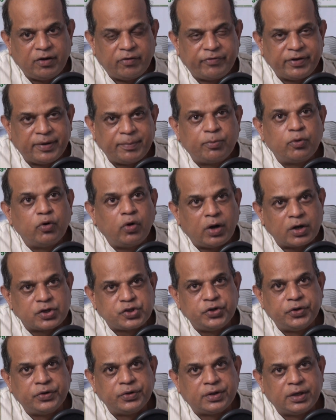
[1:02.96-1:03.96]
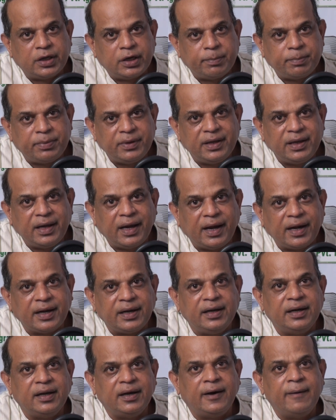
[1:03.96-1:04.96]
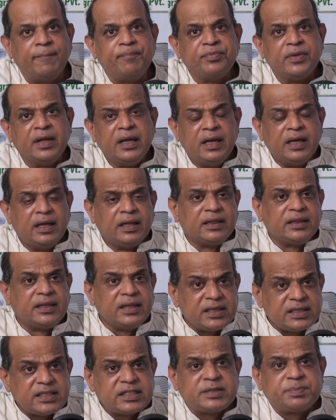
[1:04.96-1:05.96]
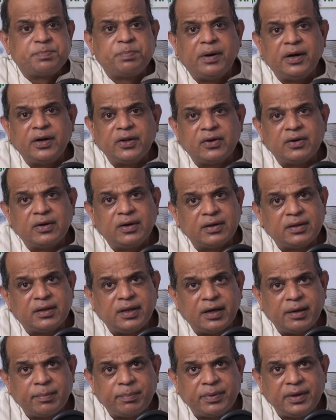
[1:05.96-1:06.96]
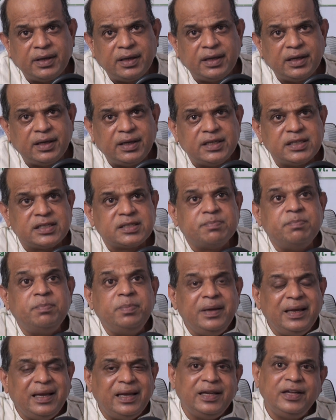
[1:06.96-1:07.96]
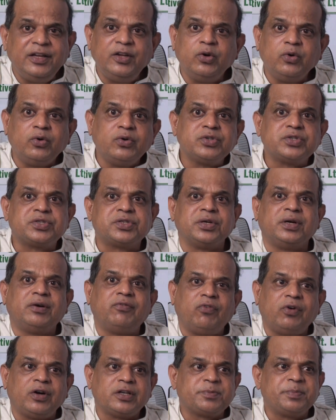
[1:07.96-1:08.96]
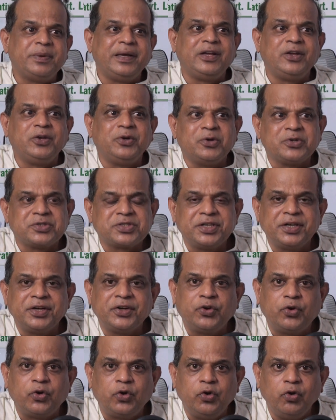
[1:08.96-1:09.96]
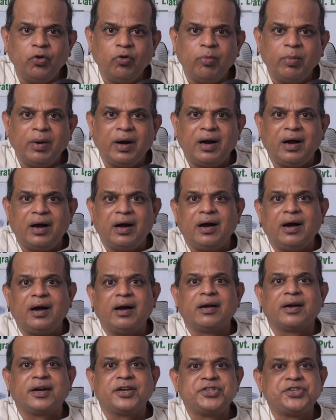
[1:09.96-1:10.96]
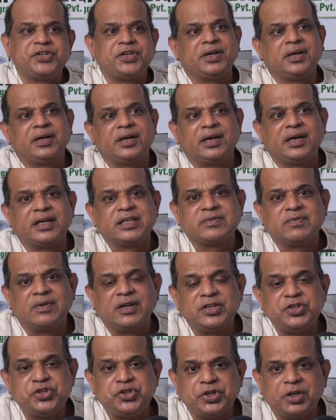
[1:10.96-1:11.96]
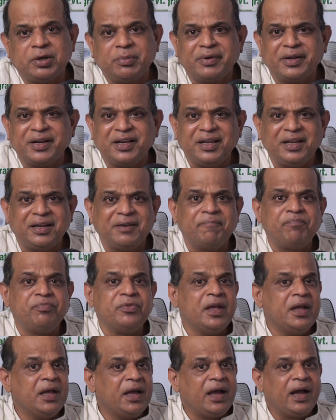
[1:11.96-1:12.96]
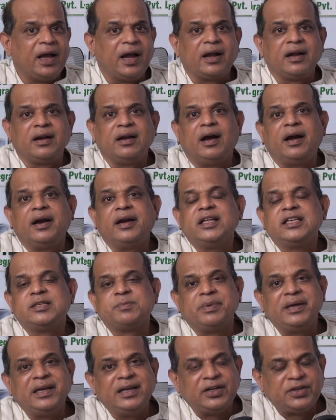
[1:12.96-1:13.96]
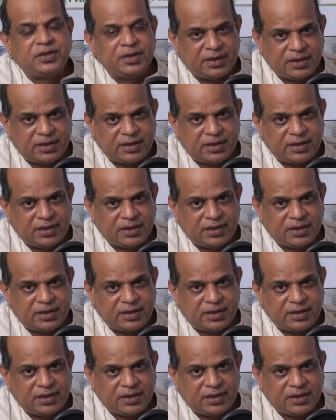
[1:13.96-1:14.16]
of a pro-oxidative therapy, and this particular therapy is being used was being used in Cuba, Russia, as well as Germany, and it is being